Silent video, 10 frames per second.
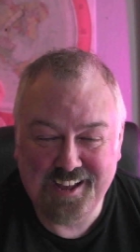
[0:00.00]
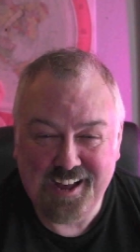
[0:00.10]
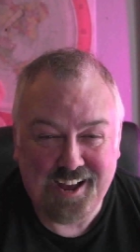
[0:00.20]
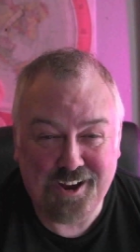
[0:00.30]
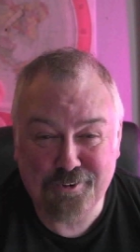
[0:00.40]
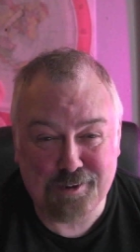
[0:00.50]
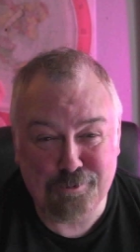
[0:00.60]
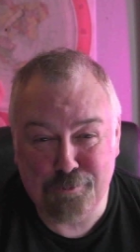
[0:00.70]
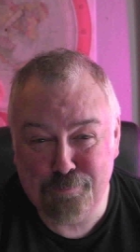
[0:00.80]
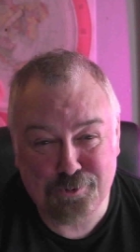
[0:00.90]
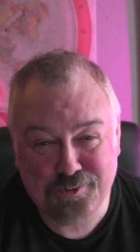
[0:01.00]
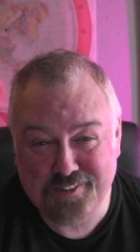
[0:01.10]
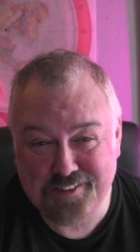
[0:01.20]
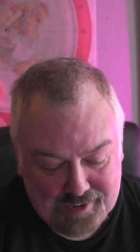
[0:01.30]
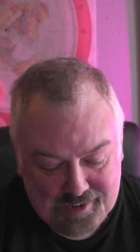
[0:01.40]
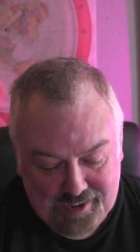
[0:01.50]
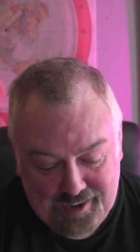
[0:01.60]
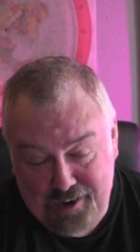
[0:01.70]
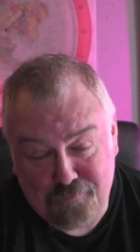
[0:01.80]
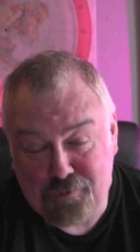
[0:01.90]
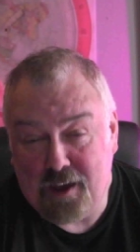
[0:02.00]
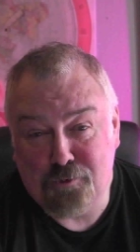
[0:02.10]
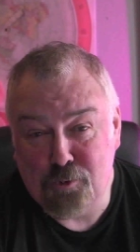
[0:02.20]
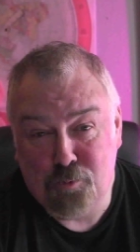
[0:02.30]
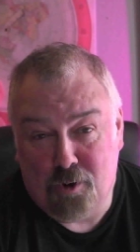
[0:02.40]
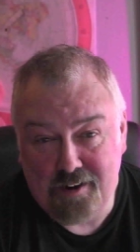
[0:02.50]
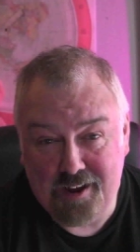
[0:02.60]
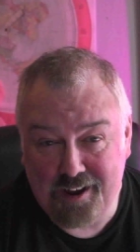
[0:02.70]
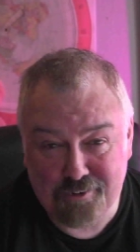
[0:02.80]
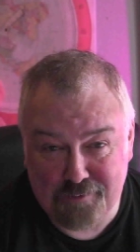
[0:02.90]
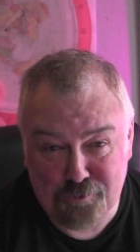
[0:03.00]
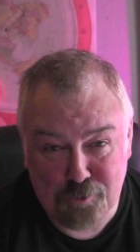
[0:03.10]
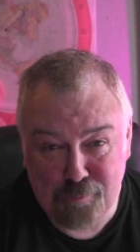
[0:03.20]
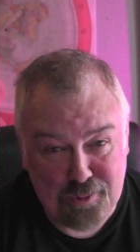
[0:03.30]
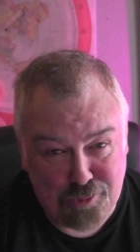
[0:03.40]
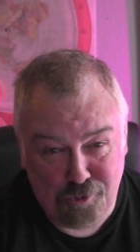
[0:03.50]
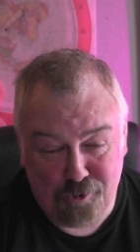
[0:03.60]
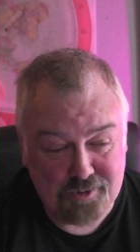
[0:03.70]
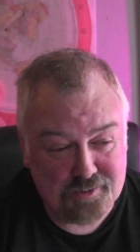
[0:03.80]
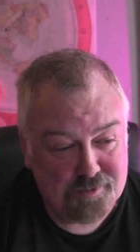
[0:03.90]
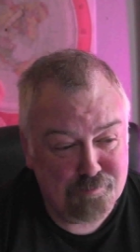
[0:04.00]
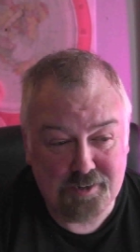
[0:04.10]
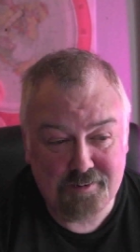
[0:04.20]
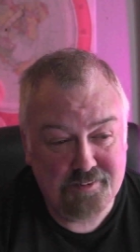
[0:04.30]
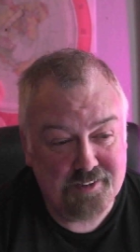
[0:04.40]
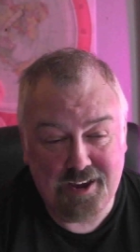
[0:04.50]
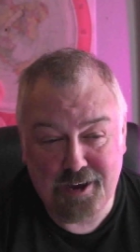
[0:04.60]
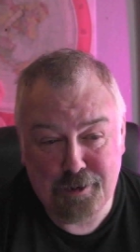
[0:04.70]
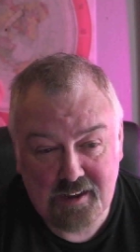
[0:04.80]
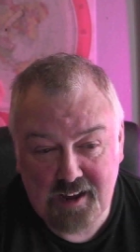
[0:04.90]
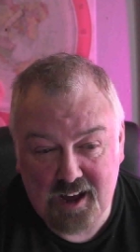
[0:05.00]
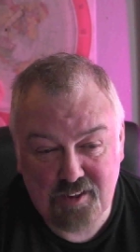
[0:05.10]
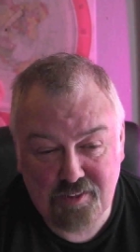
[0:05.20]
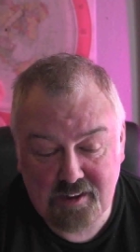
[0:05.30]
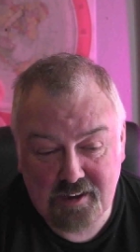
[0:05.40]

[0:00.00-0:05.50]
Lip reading: I'll keep you posted. And if you want, I'll give you my thoughts. But yeah, I think...